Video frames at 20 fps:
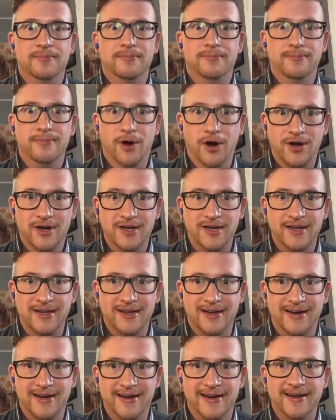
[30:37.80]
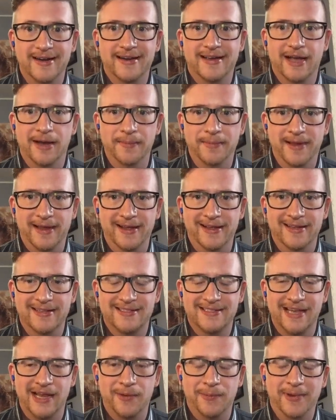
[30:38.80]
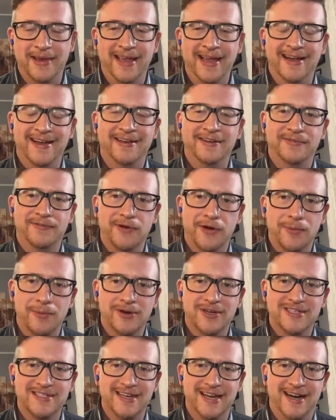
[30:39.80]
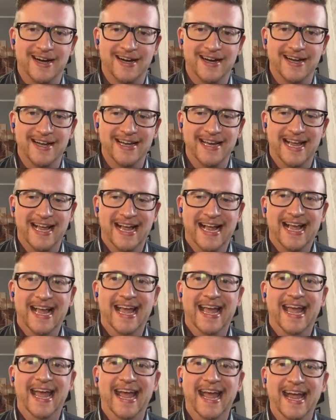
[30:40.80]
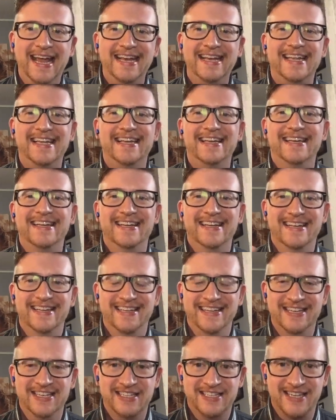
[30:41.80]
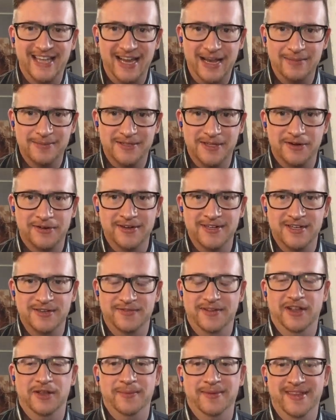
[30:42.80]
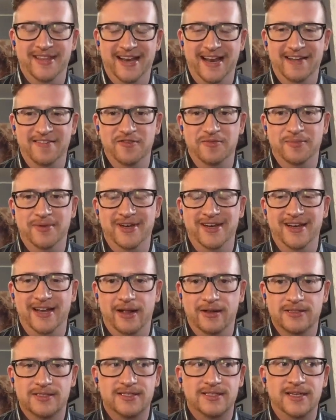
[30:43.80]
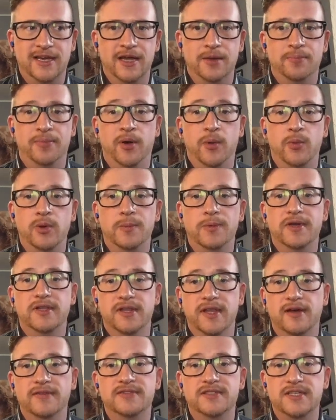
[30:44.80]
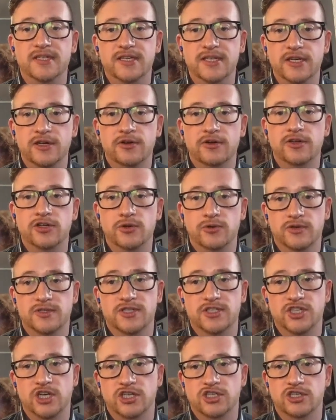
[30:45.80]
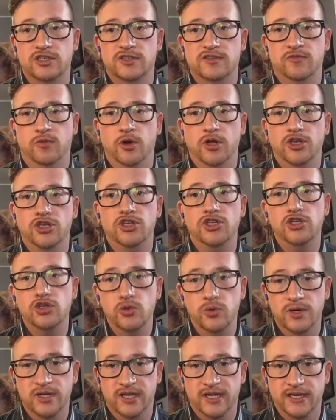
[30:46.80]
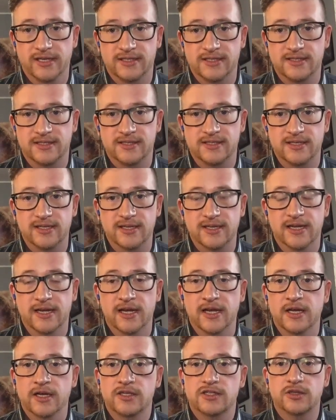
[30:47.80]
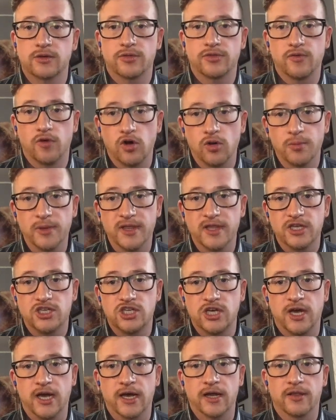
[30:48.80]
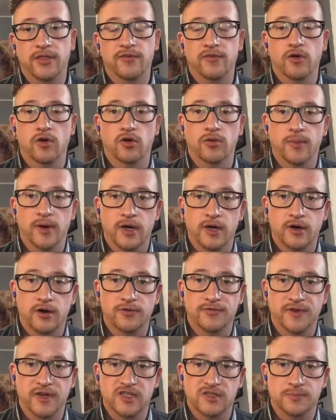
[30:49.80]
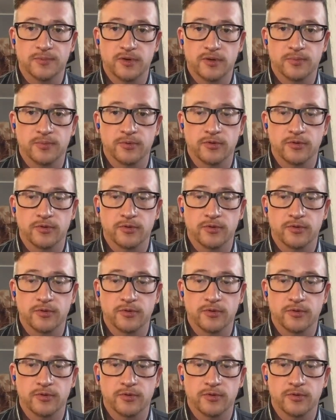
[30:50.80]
marketing guy coming in saying, we can't confirm or deny any games that are in development that haven't been announced yet, but we would love to hear your suggestions of what you would like to see. So throw them in the chat, throw them on our Facebook